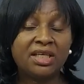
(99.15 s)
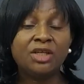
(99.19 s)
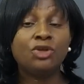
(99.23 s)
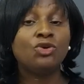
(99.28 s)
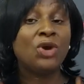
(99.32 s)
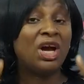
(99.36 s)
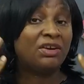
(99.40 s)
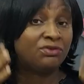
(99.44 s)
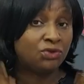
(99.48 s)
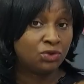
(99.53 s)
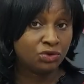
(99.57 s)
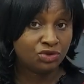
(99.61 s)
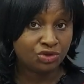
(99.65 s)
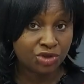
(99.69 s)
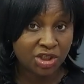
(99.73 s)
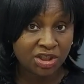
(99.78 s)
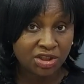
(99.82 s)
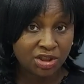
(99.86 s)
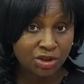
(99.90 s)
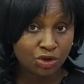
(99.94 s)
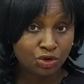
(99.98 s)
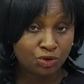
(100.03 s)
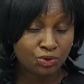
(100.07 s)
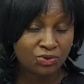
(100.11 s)
You have to drink
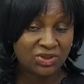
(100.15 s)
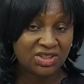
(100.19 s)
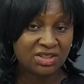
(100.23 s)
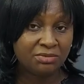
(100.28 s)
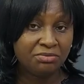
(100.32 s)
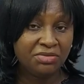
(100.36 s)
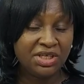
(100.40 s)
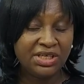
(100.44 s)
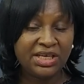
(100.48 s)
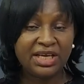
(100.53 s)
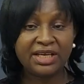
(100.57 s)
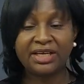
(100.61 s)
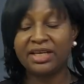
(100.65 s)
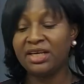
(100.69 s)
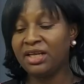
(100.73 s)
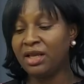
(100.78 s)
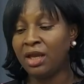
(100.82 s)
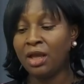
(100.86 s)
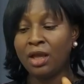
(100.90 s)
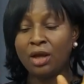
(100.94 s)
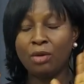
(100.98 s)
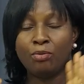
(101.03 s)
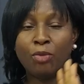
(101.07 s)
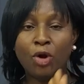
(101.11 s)
the juice immediately.
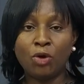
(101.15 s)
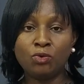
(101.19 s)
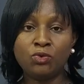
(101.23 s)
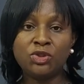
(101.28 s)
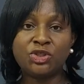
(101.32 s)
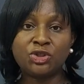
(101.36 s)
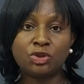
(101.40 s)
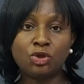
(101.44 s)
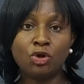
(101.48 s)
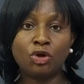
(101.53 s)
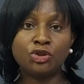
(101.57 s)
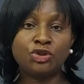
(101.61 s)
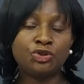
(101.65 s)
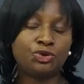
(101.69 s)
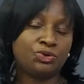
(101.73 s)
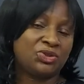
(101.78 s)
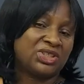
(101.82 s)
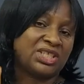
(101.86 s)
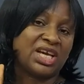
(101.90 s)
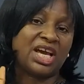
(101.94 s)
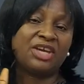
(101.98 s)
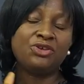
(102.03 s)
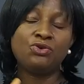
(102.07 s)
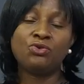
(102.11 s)
But with slow
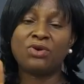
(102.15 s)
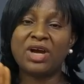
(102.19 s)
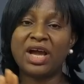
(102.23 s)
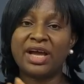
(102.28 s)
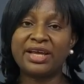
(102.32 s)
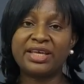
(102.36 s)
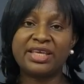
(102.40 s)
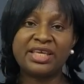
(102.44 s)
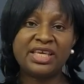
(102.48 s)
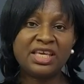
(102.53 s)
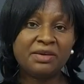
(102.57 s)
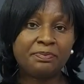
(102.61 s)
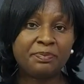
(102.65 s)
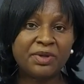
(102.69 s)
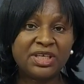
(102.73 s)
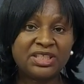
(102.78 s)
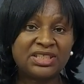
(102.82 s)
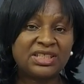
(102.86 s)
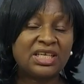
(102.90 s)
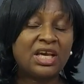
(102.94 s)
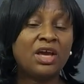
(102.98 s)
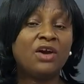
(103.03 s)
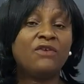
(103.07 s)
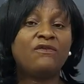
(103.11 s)
juicer, you can keep it
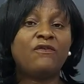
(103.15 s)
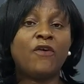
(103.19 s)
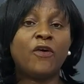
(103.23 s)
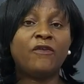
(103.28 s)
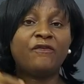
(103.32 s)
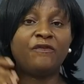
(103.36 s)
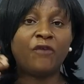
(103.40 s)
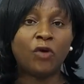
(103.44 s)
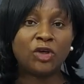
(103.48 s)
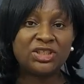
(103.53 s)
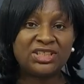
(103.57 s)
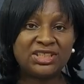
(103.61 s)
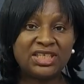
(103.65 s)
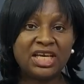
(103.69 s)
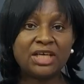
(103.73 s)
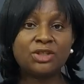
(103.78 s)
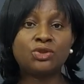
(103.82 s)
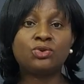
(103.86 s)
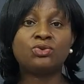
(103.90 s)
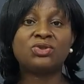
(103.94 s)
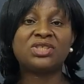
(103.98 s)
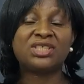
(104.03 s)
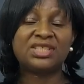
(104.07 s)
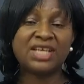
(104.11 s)
for 48
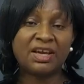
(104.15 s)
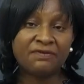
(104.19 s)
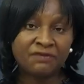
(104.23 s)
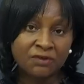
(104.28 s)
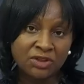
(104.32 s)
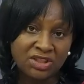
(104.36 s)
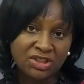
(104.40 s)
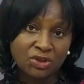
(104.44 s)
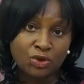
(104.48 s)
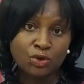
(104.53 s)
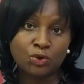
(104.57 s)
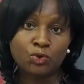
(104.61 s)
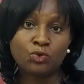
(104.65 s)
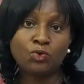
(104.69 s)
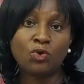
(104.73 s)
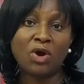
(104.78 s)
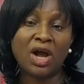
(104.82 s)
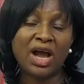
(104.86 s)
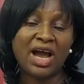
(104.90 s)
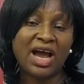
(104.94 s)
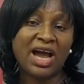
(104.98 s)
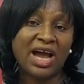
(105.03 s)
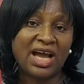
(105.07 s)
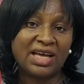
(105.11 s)
to 72
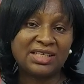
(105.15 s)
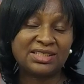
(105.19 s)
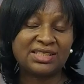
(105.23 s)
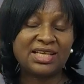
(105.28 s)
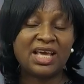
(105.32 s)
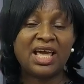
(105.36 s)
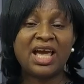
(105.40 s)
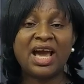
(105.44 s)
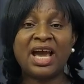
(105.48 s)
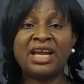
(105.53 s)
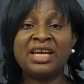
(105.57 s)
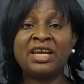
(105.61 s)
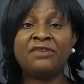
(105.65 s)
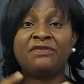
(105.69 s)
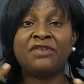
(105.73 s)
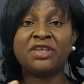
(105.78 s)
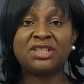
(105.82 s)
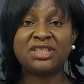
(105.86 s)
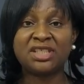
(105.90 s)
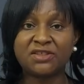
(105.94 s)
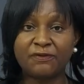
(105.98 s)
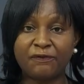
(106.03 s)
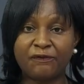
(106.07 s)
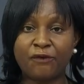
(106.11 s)
hours. And if it
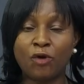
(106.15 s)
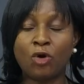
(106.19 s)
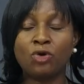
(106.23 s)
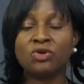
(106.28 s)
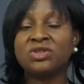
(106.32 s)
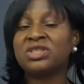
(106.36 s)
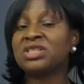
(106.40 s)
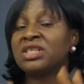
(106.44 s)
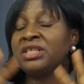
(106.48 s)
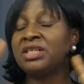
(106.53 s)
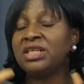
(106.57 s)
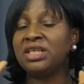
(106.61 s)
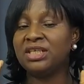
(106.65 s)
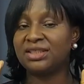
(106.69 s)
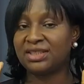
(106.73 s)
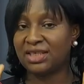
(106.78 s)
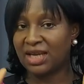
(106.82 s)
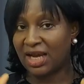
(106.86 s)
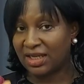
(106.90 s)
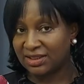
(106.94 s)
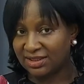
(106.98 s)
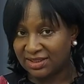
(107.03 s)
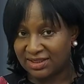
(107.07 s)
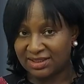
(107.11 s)
is frozen, it
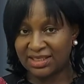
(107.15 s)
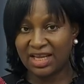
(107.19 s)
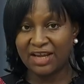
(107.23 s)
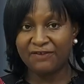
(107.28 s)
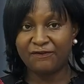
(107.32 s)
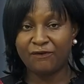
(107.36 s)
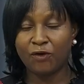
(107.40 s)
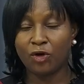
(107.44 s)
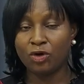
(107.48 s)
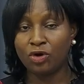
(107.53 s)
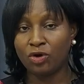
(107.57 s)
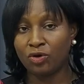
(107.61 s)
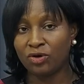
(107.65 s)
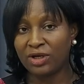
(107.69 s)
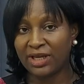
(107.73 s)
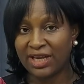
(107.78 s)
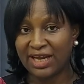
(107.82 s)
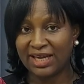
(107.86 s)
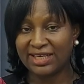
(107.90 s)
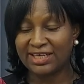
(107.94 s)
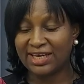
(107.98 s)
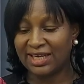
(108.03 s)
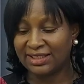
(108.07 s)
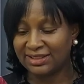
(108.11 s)
can stay for
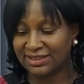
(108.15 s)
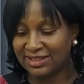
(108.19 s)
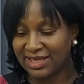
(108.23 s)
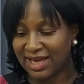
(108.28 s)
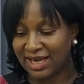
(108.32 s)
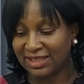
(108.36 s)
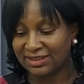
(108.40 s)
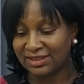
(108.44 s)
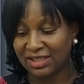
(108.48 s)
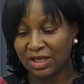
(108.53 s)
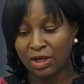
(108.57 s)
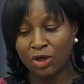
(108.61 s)
longer than that.